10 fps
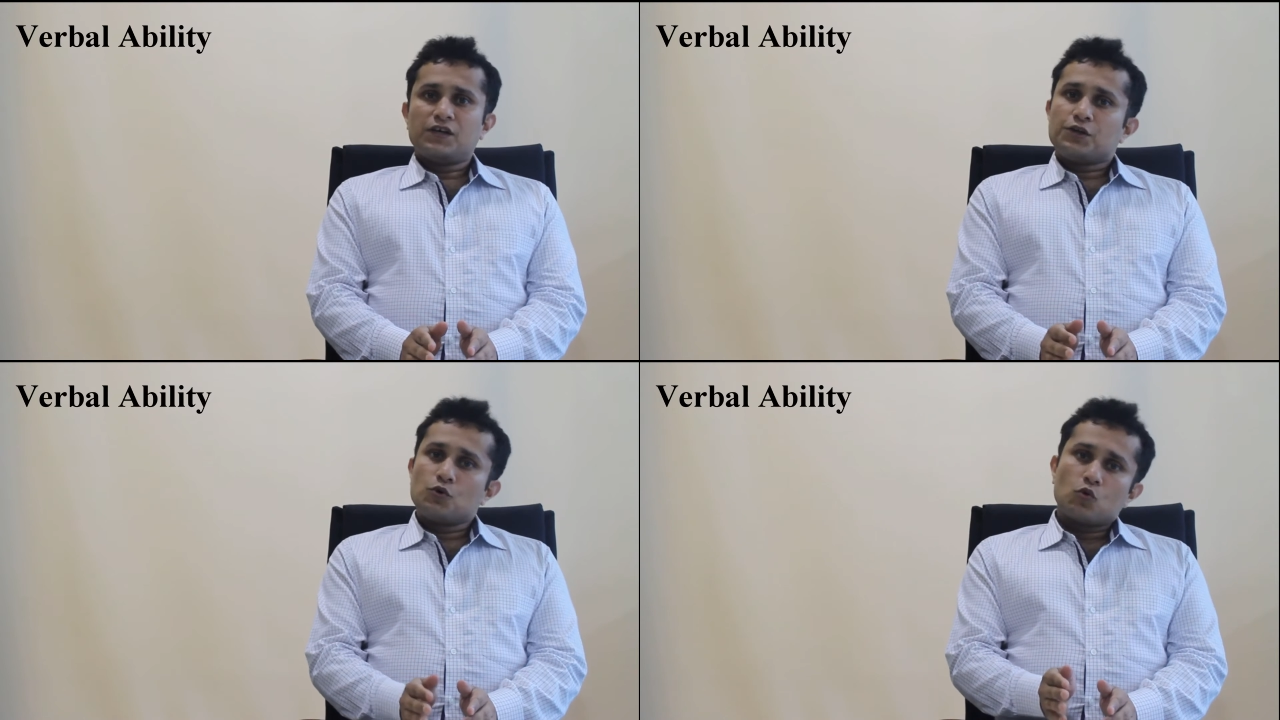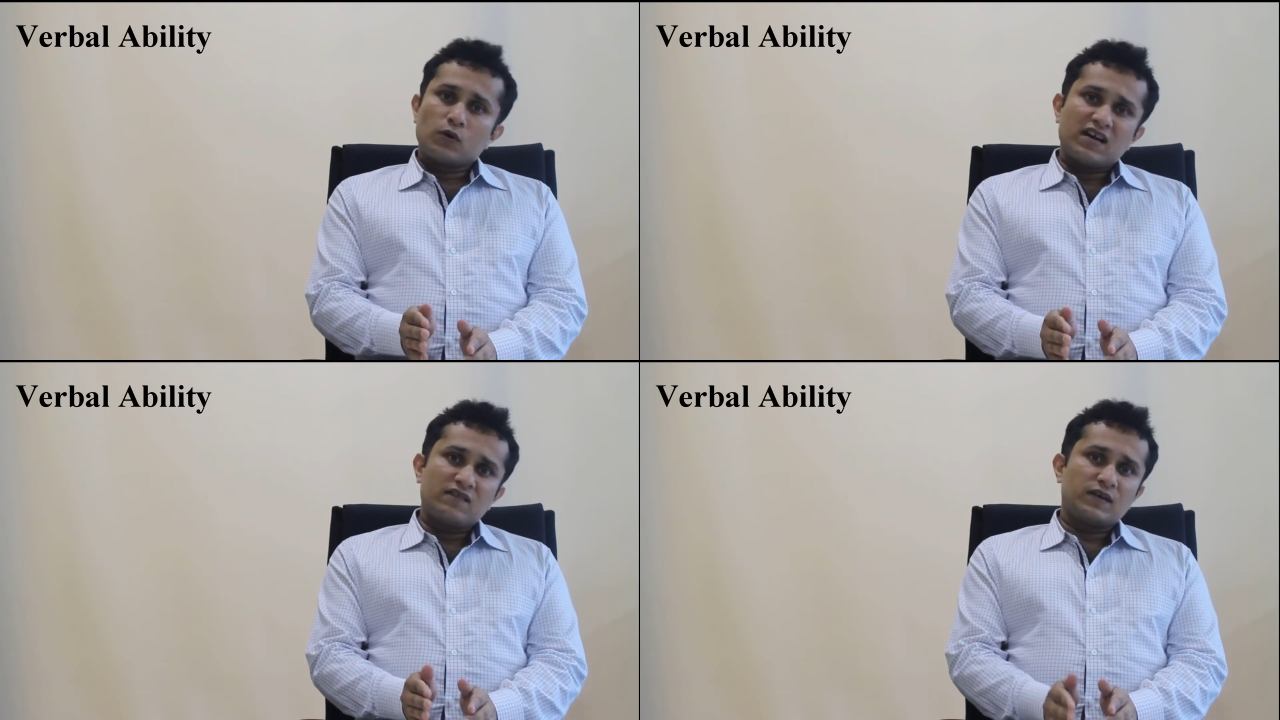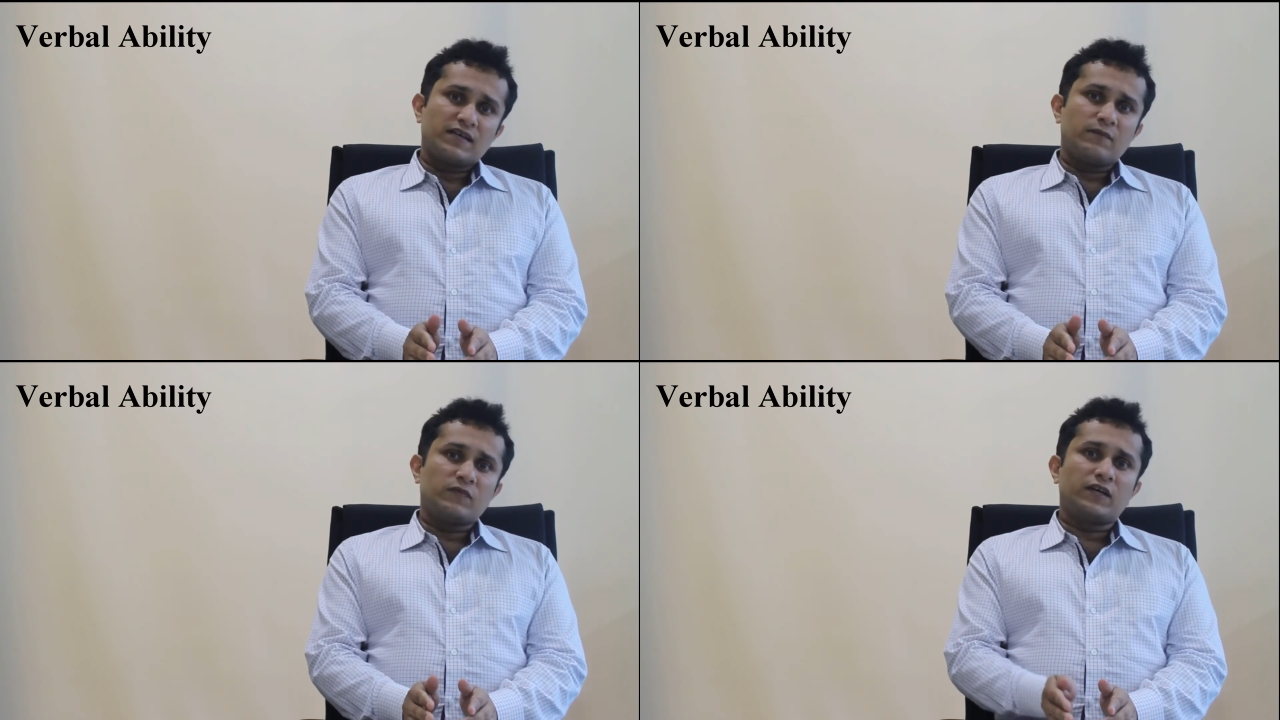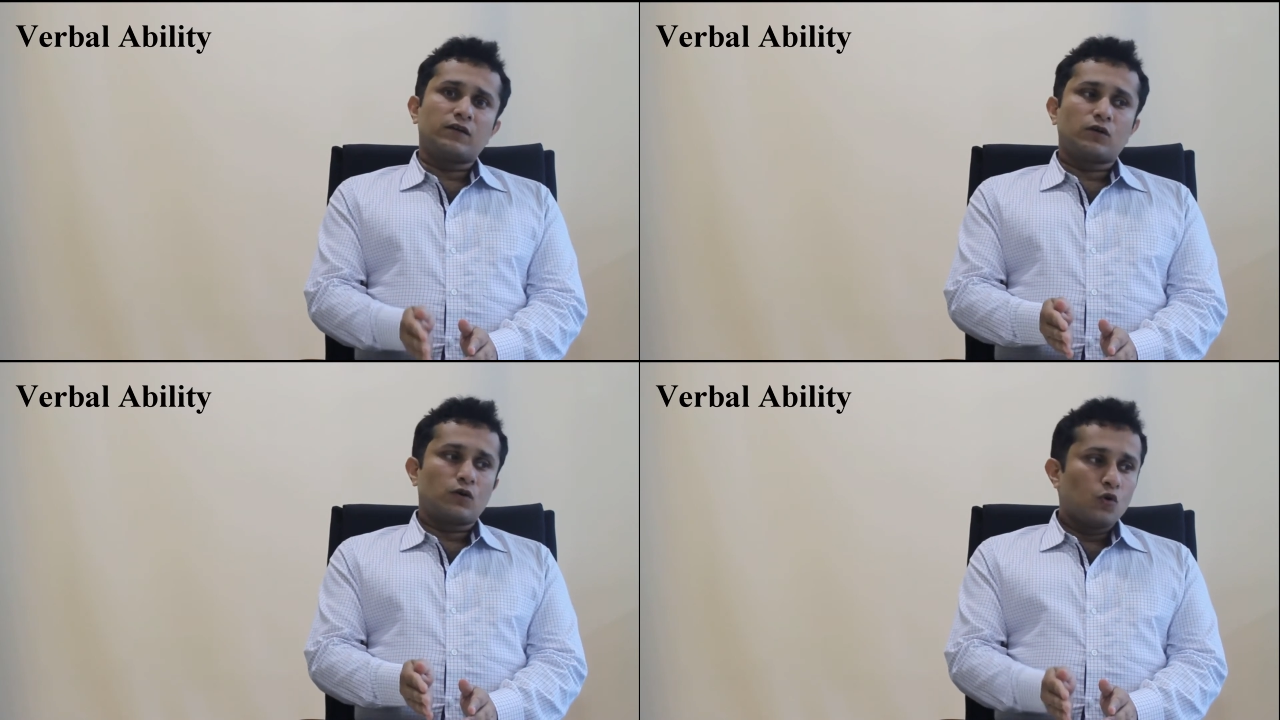You could have
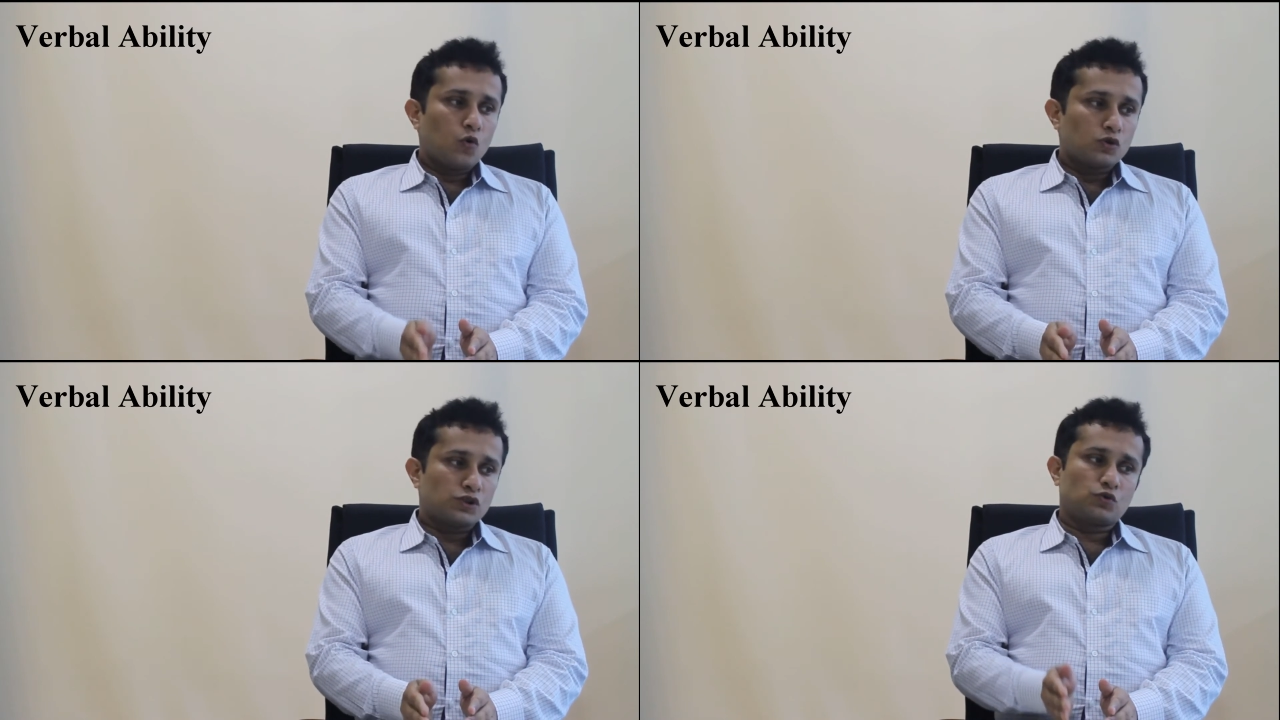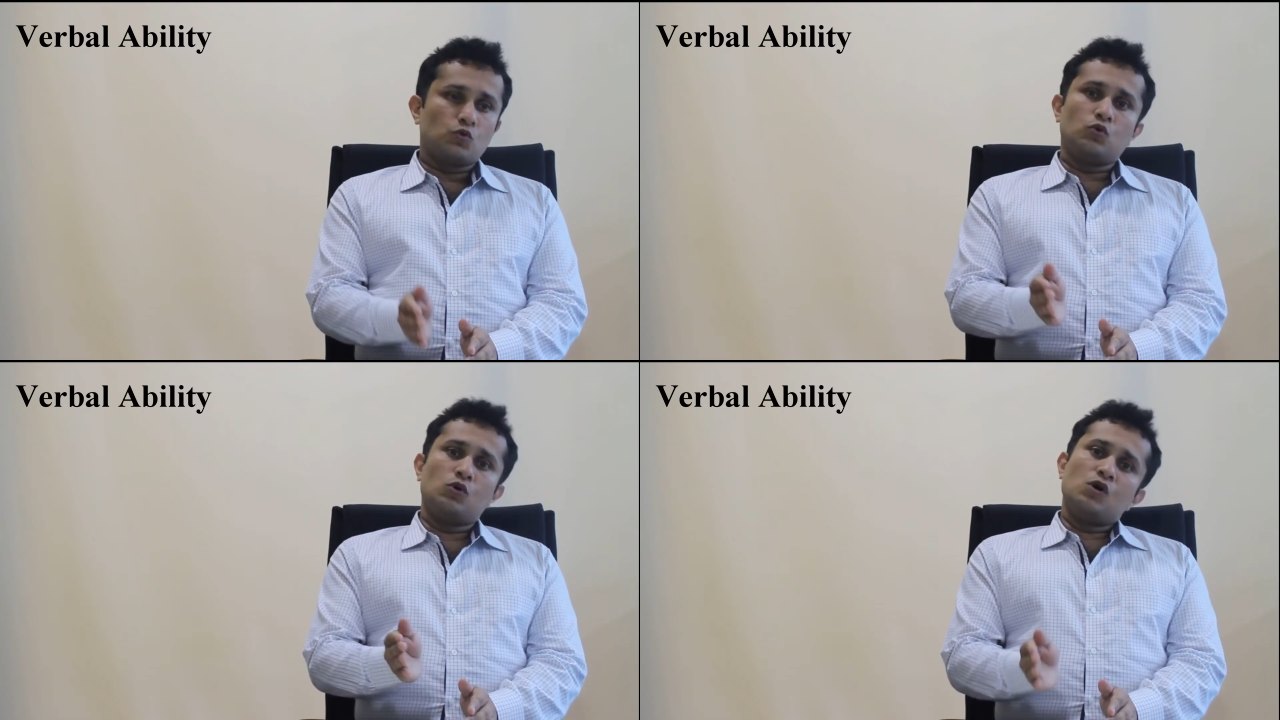attempted close to